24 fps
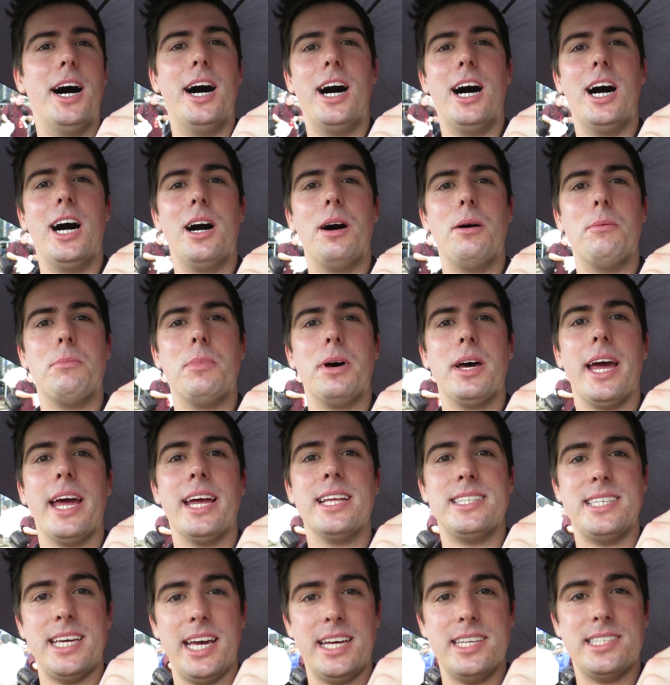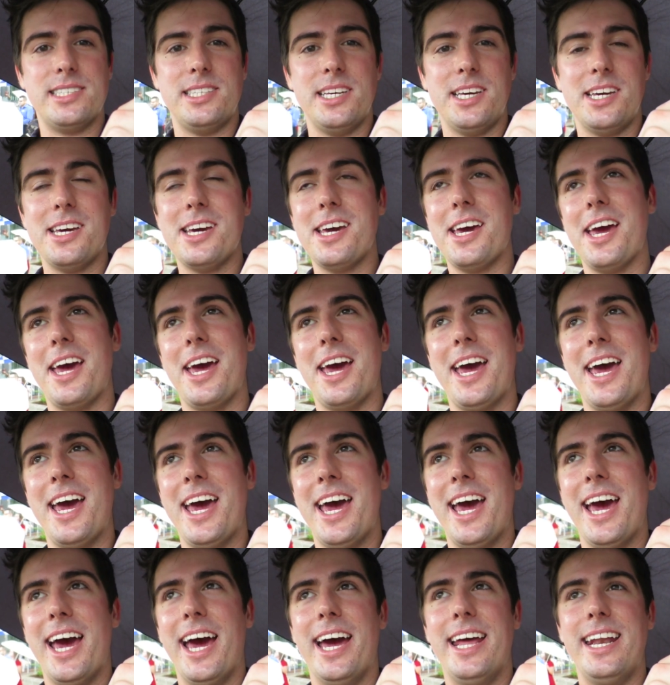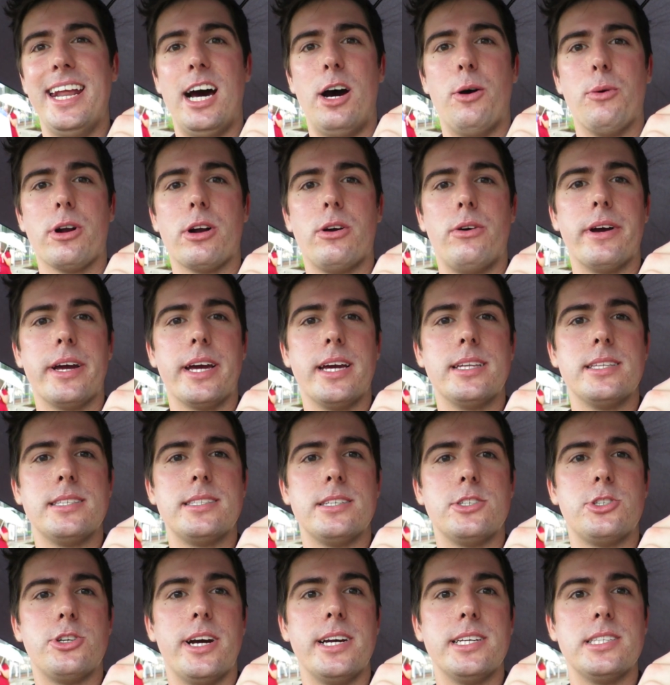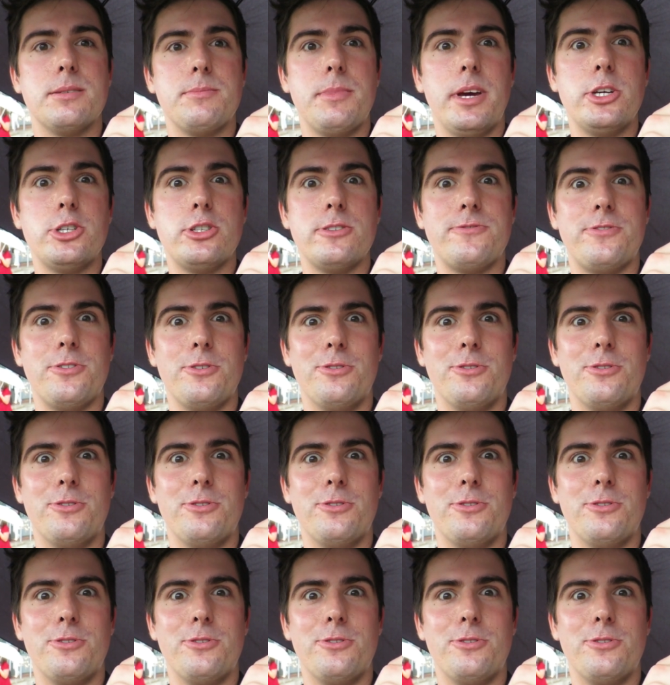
um, and tasty. And now we're going in to try some Asian